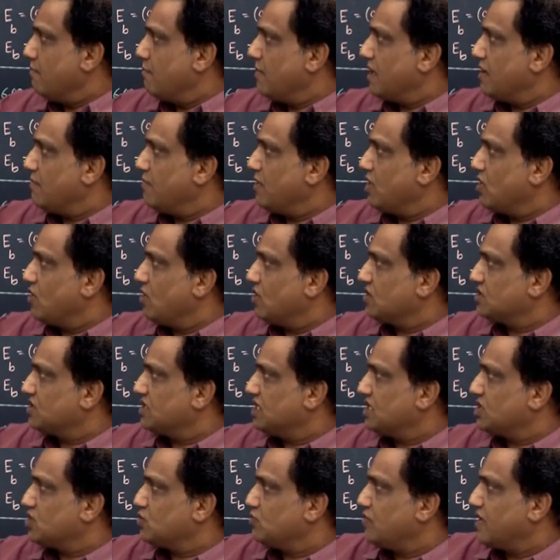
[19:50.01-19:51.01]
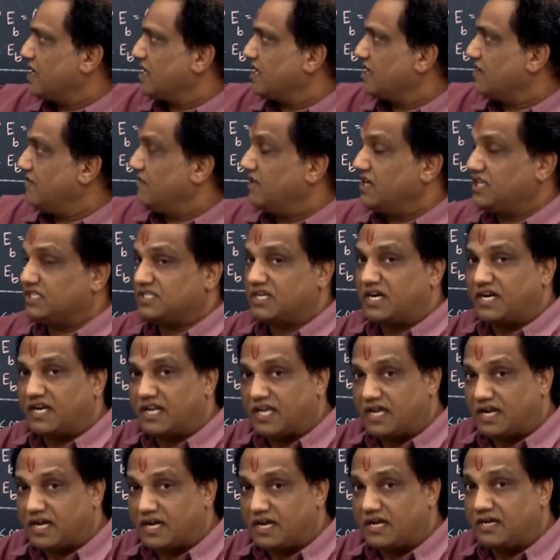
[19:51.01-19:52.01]
but because these two activities are
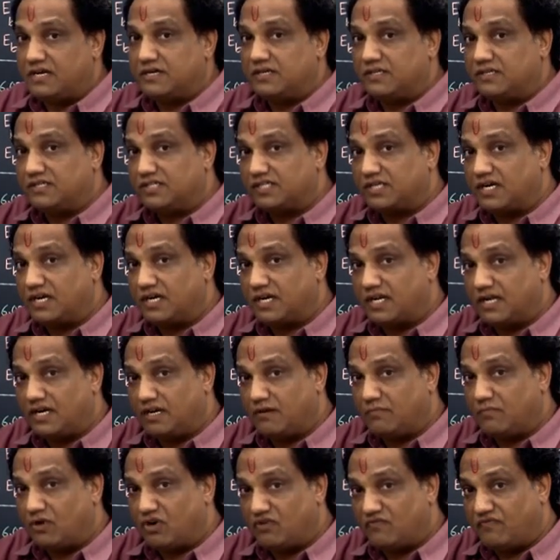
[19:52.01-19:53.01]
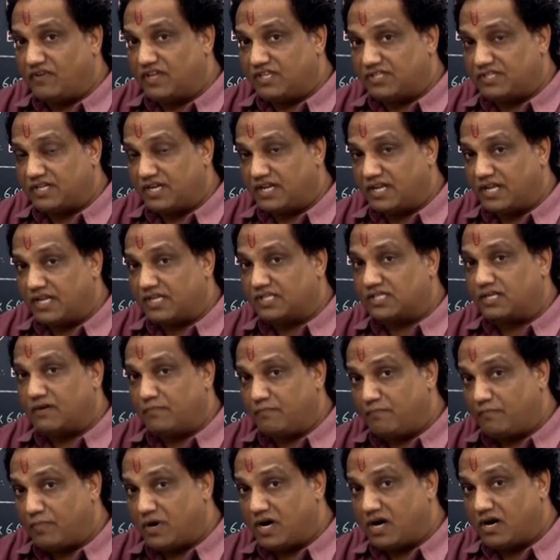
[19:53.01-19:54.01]
taken certain number of
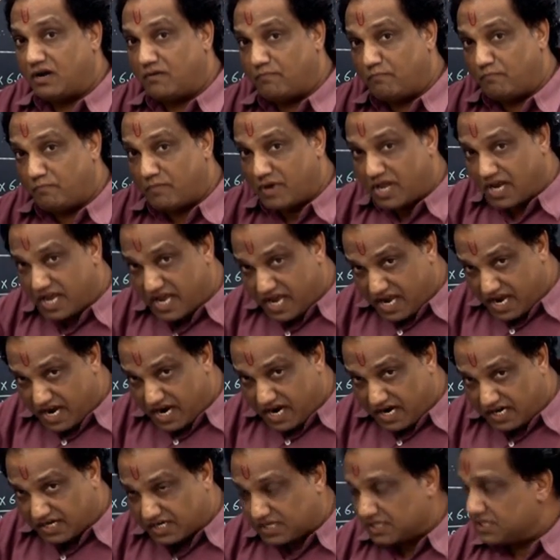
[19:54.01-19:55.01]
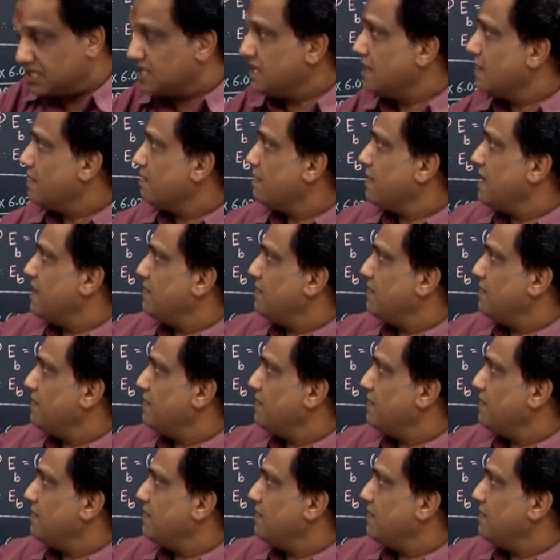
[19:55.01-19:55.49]
disintegration per minute,